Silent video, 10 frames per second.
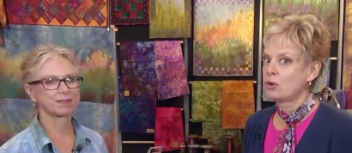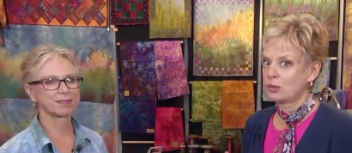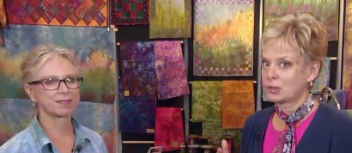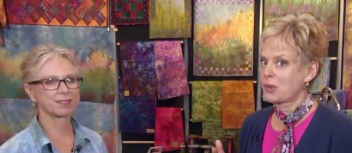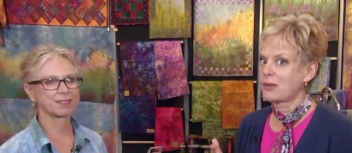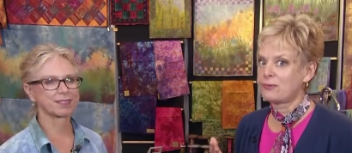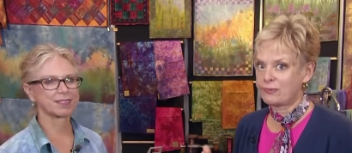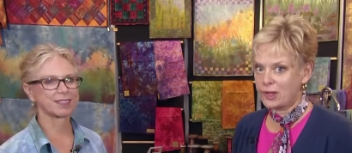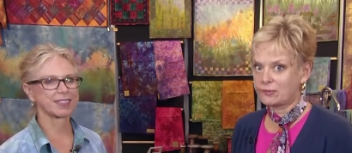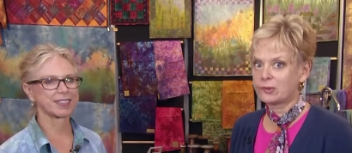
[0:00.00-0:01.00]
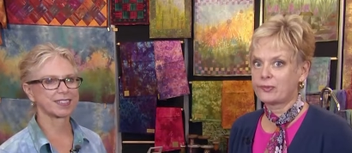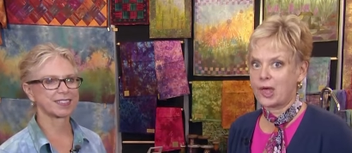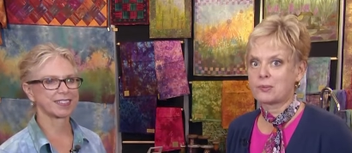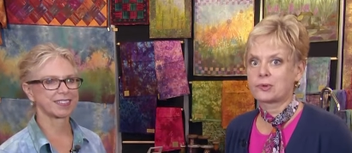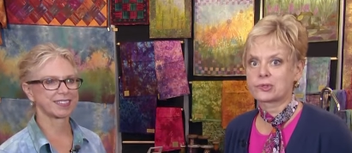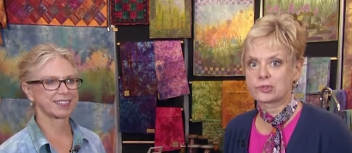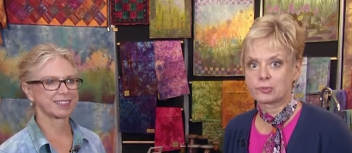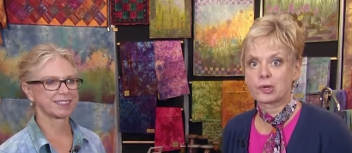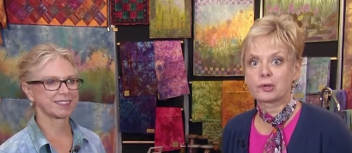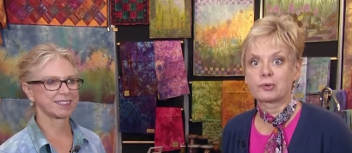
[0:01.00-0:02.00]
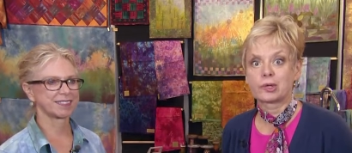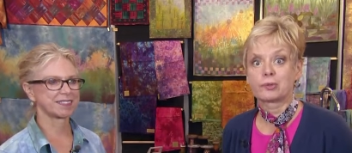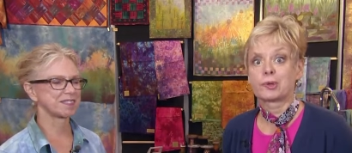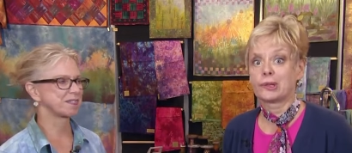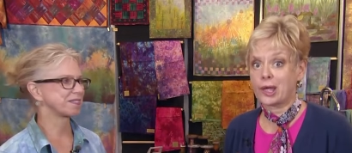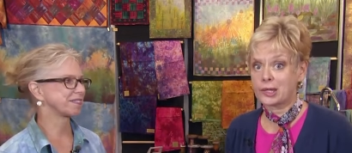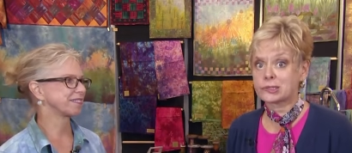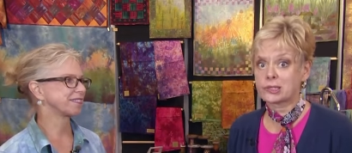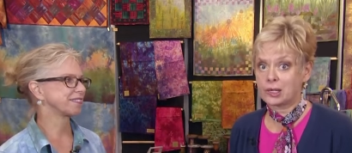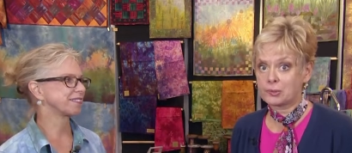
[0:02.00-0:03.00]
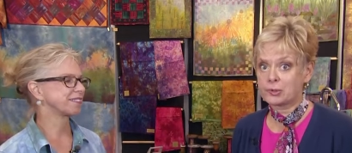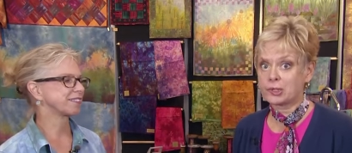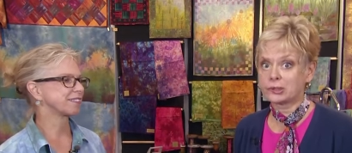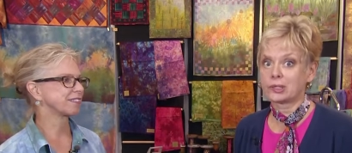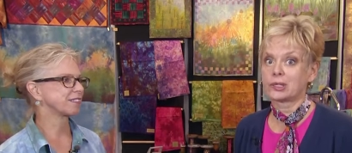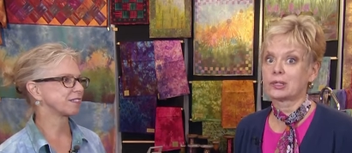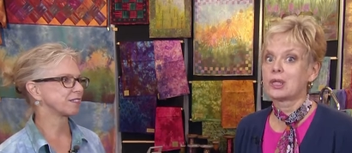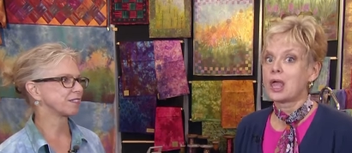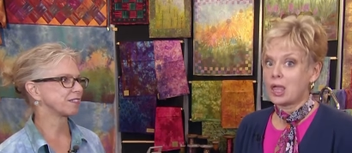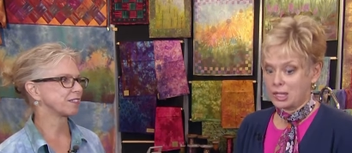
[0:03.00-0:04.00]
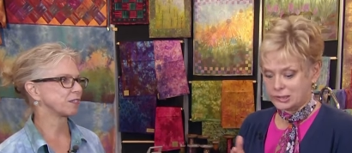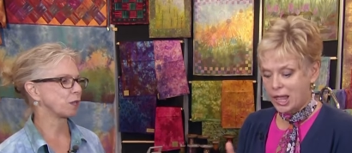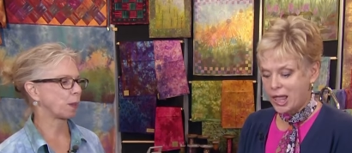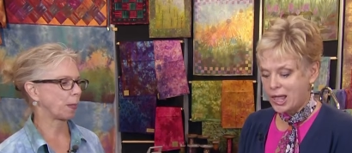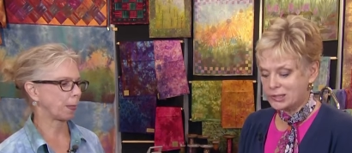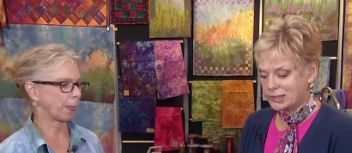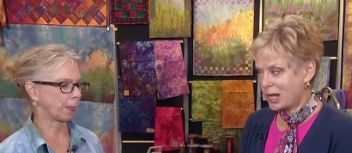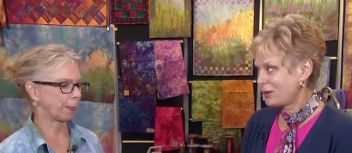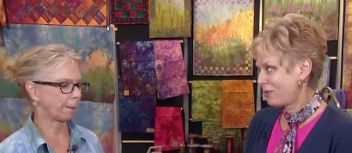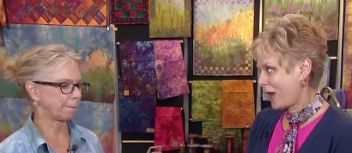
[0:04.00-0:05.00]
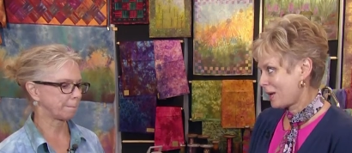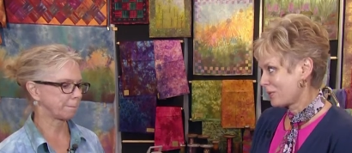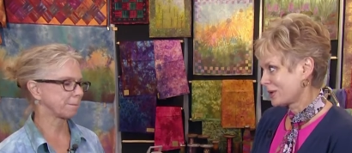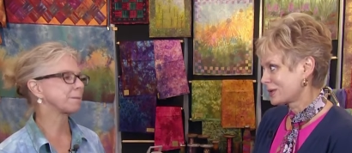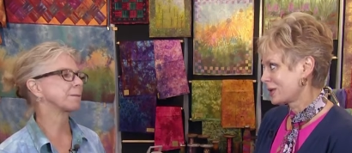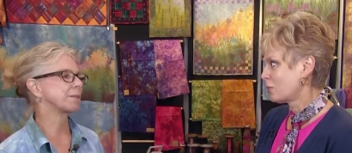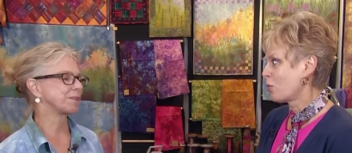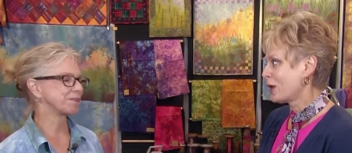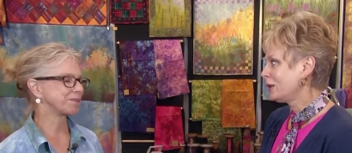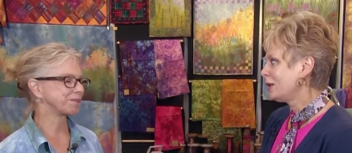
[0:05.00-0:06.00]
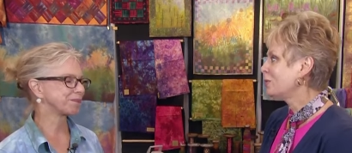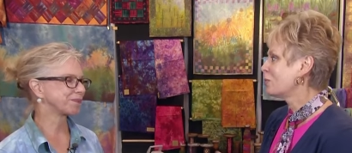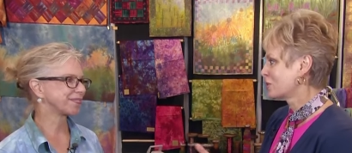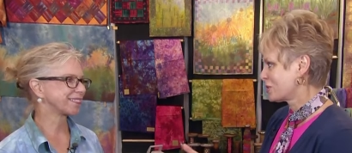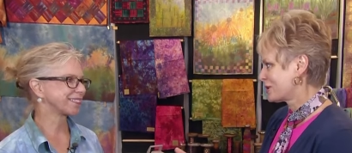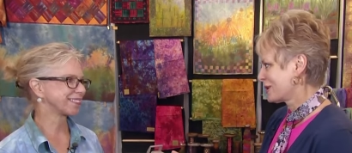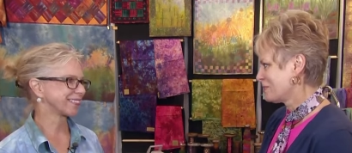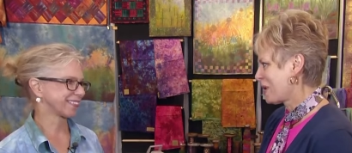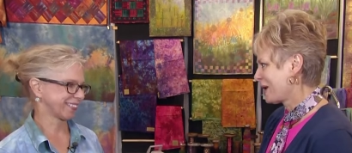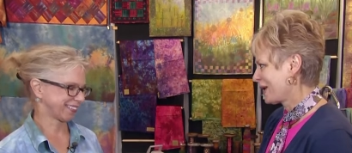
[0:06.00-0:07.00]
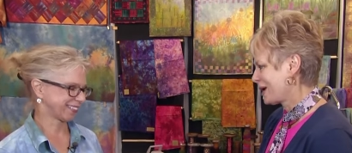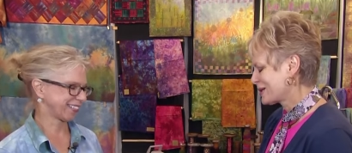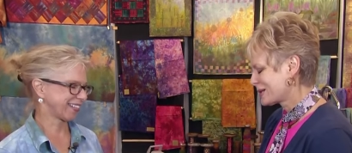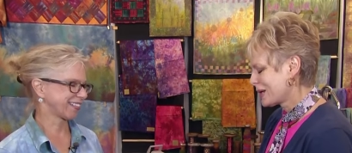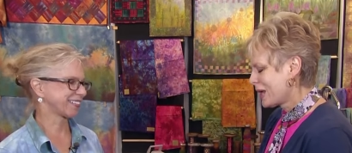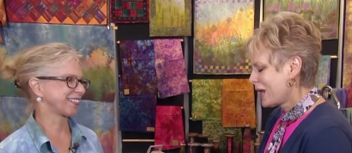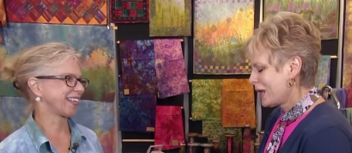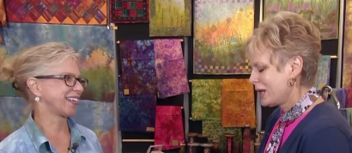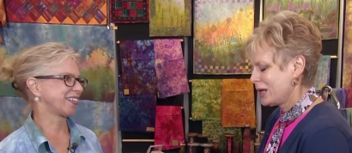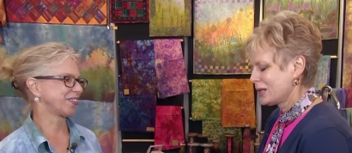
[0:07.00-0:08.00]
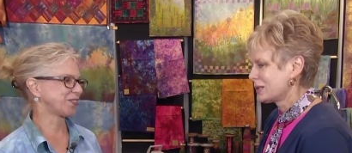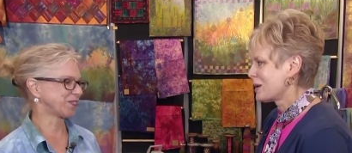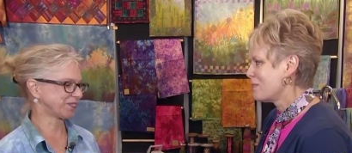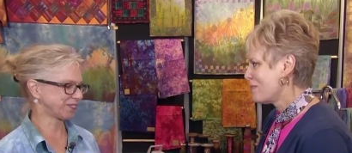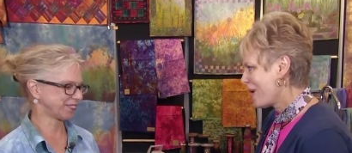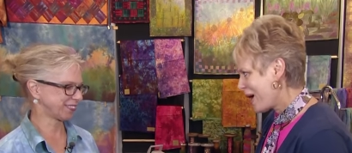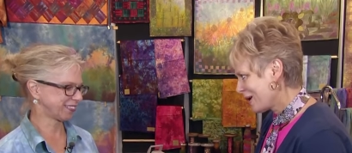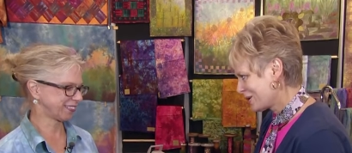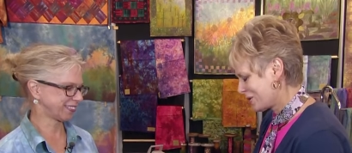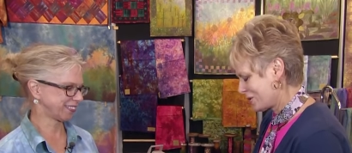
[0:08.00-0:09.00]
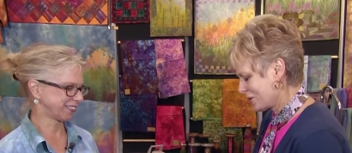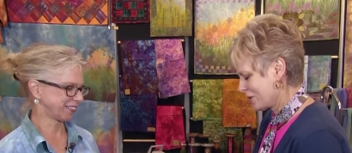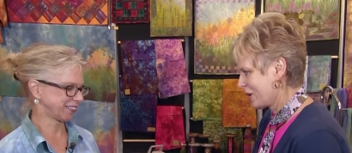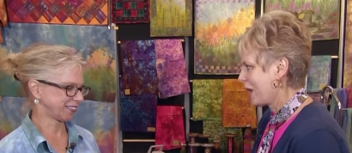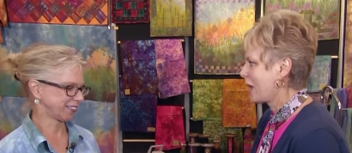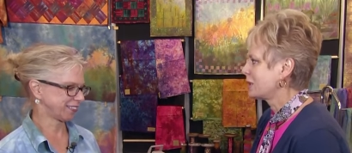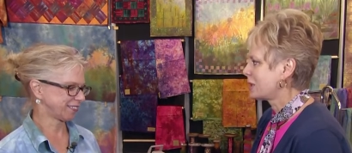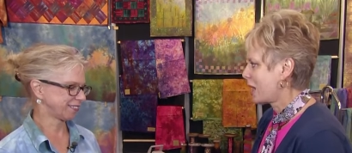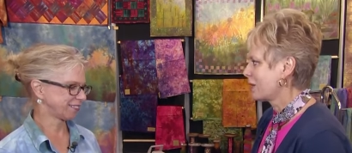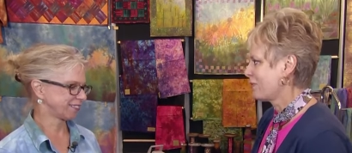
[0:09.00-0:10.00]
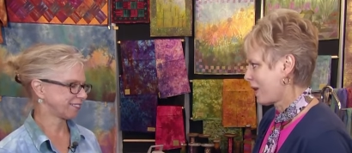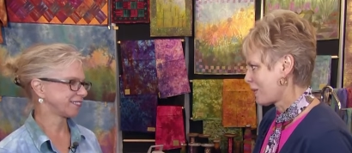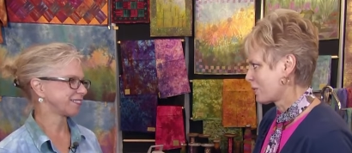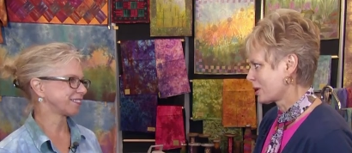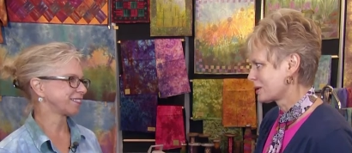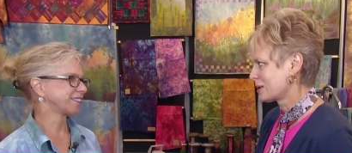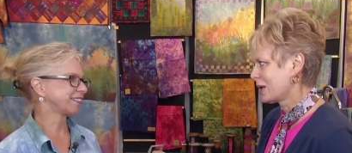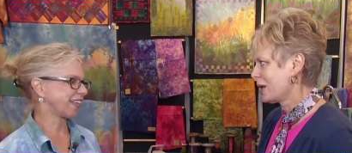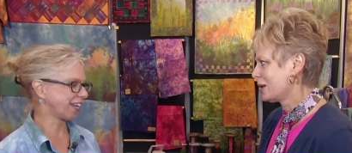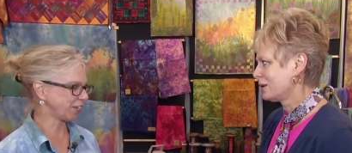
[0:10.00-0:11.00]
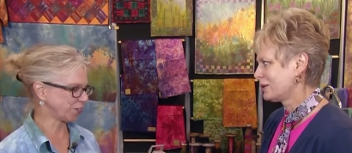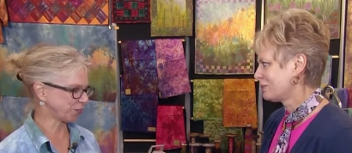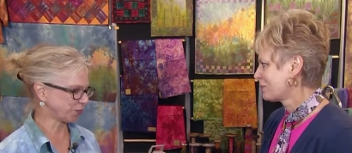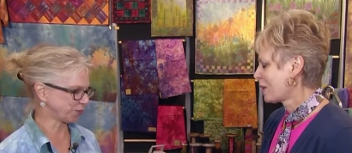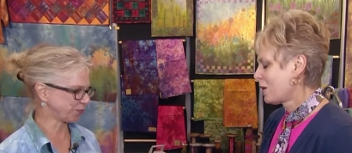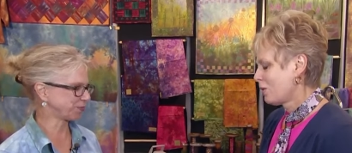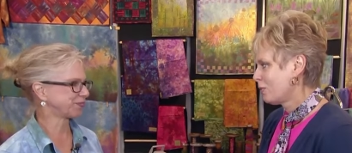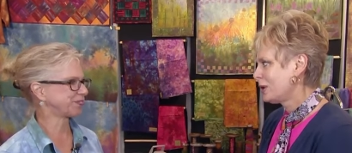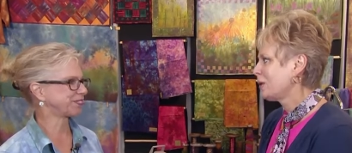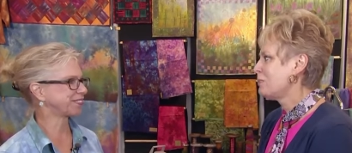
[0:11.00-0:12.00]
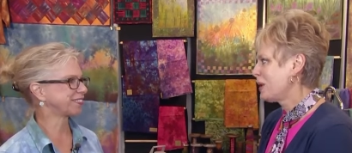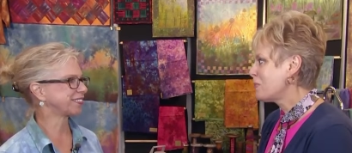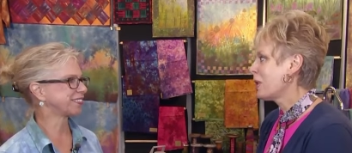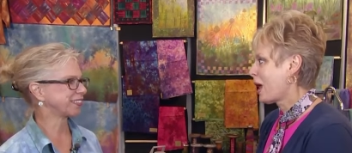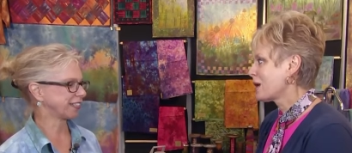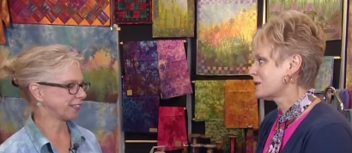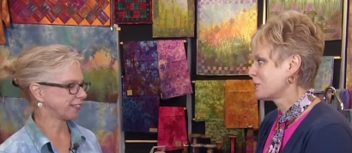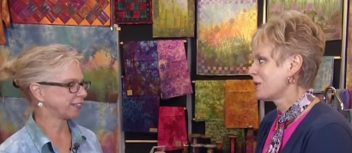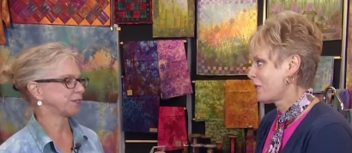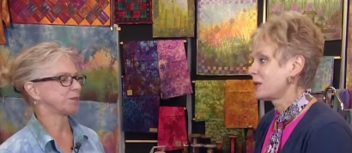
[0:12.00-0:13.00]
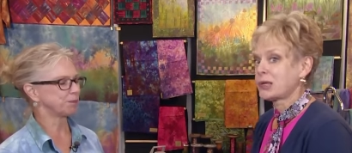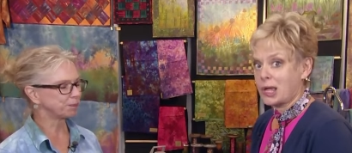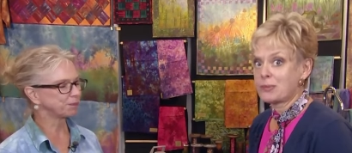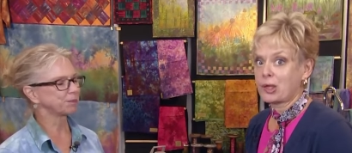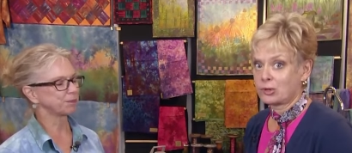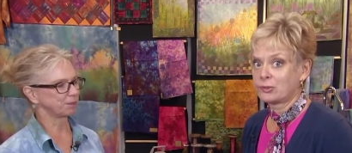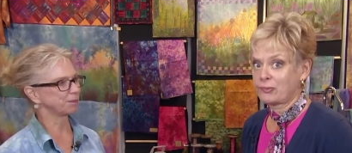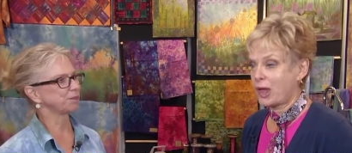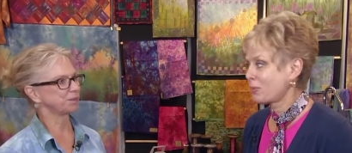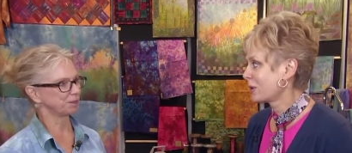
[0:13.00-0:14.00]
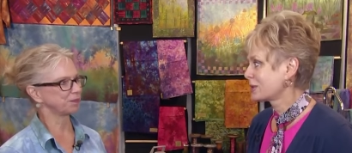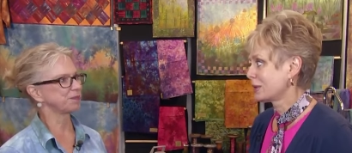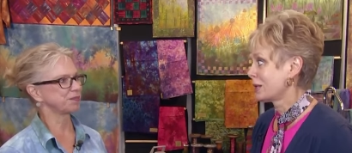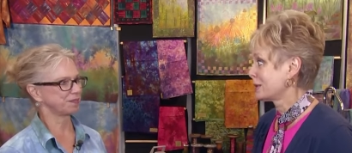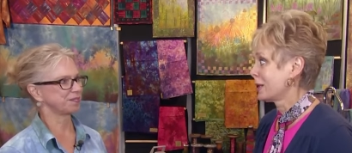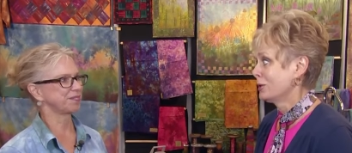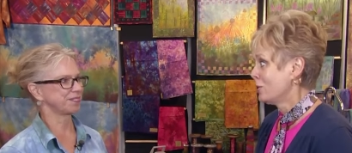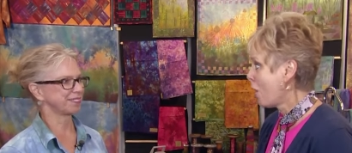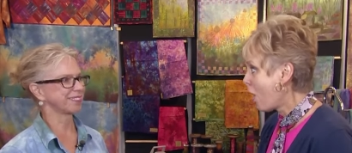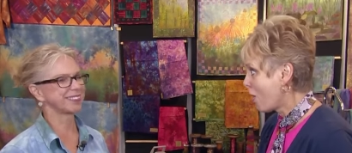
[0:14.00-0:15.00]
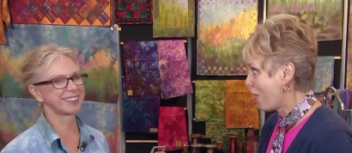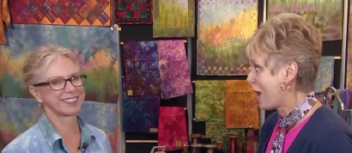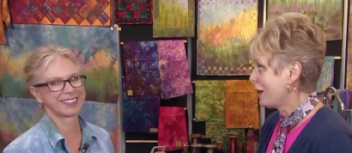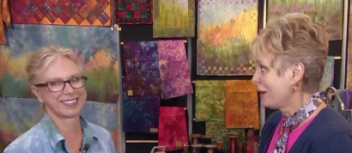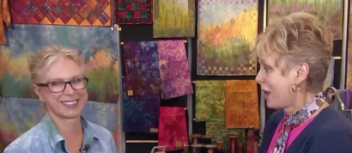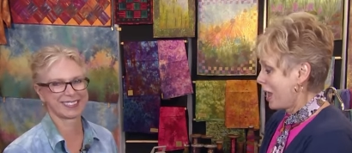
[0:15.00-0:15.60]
Speaker 1: One of my favorite fabrics to work with when landscape quilting is hand dyed fabrics. And Wendy Richardson, my guest, is a master at dyeing fabrics. And Thank you. Wendy, people ask me if I dye my own fabrics, and I say, no, I,